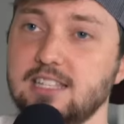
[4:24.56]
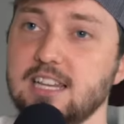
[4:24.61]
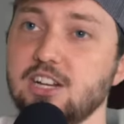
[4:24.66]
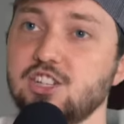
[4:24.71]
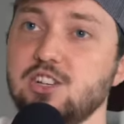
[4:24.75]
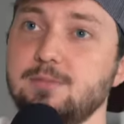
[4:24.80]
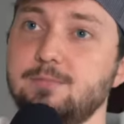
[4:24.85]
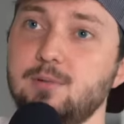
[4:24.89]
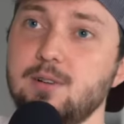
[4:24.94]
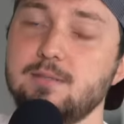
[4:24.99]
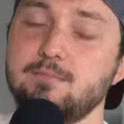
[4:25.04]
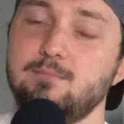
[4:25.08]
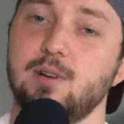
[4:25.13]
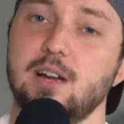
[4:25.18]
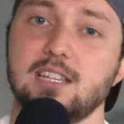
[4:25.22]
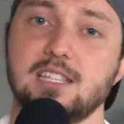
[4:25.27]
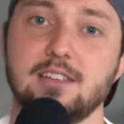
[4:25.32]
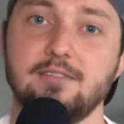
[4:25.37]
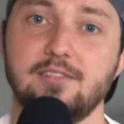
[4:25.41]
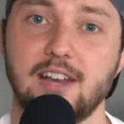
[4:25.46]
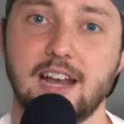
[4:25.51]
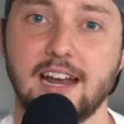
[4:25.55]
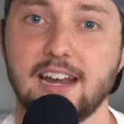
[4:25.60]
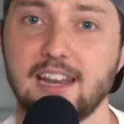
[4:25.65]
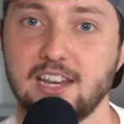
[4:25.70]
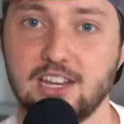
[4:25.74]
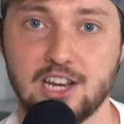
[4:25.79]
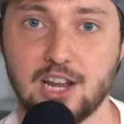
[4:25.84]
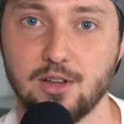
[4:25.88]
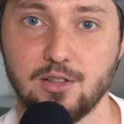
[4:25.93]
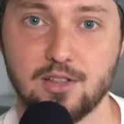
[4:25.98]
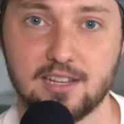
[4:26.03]
It's actually pretty impressive, and I
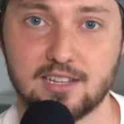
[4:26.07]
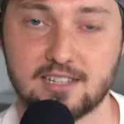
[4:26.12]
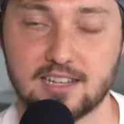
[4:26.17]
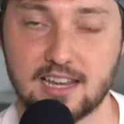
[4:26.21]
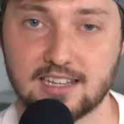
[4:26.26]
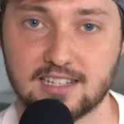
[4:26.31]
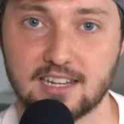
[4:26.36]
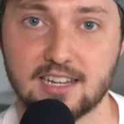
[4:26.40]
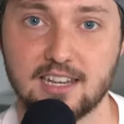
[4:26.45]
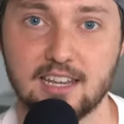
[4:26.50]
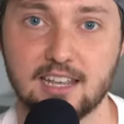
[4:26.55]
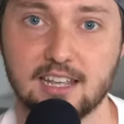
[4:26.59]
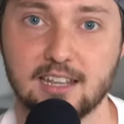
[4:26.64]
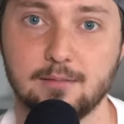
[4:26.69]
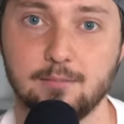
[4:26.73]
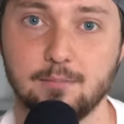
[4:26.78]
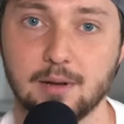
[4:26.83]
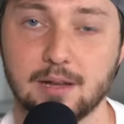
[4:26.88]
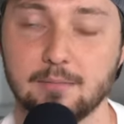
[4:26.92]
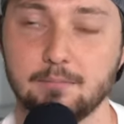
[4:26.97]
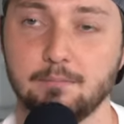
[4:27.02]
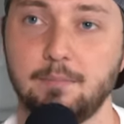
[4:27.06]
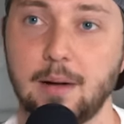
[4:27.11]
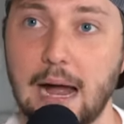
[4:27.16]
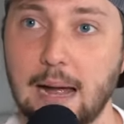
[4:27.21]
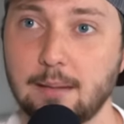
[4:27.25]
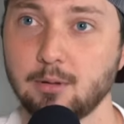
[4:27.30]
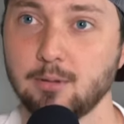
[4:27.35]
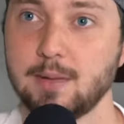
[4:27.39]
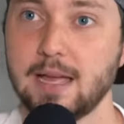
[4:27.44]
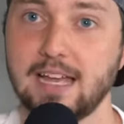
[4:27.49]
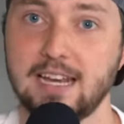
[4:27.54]
didn't know this as a kid, but
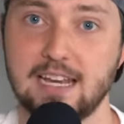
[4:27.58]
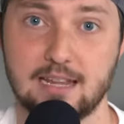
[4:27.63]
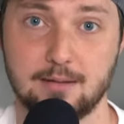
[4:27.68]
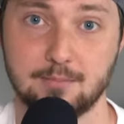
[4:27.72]
Bibleman